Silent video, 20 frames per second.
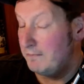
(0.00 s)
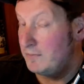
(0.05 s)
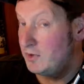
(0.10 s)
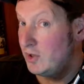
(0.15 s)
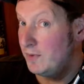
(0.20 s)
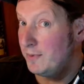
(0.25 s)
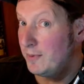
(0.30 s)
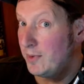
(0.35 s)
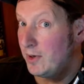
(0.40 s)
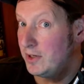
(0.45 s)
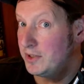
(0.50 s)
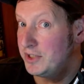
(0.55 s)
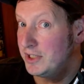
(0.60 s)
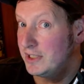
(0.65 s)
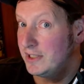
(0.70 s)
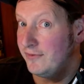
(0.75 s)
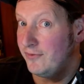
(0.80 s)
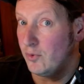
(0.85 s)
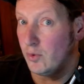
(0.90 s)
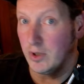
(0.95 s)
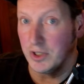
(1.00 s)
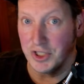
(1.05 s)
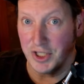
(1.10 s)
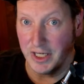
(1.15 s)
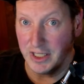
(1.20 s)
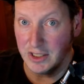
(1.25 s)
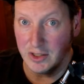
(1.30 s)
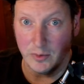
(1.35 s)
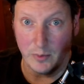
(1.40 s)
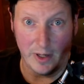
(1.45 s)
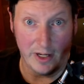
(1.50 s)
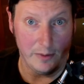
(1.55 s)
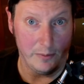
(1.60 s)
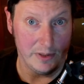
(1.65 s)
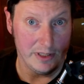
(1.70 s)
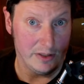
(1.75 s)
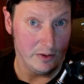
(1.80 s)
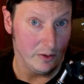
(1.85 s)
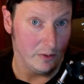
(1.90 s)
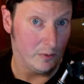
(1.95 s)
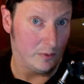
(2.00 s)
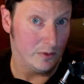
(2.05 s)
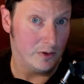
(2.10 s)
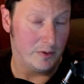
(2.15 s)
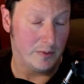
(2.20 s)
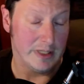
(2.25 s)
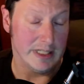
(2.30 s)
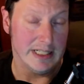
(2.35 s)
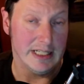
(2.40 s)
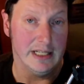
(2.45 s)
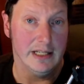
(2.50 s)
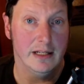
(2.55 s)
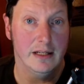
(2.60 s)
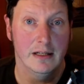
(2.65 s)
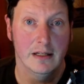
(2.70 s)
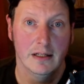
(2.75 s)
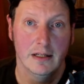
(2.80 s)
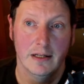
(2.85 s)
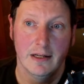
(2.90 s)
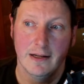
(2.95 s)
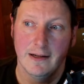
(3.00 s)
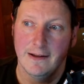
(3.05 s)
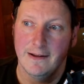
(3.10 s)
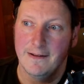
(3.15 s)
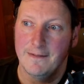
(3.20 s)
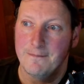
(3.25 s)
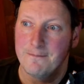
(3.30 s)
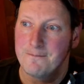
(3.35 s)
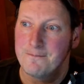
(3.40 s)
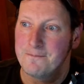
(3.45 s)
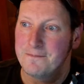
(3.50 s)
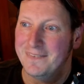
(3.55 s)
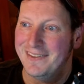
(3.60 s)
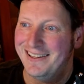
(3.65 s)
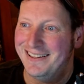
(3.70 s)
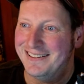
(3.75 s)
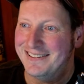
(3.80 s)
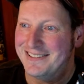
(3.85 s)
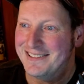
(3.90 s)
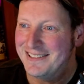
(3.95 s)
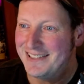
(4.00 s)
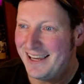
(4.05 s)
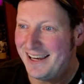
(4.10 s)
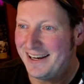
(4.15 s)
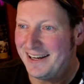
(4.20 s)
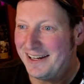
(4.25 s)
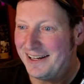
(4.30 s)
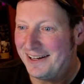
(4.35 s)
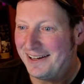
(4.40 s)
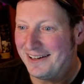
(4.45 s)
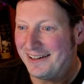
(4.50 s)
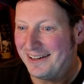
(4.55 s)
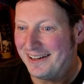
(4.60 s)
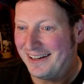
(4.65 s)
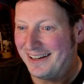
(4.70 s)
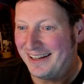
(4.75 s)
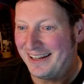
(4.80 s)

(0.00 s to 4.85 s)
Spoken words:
Super Mario 64 changed the way we do 3D. And Sega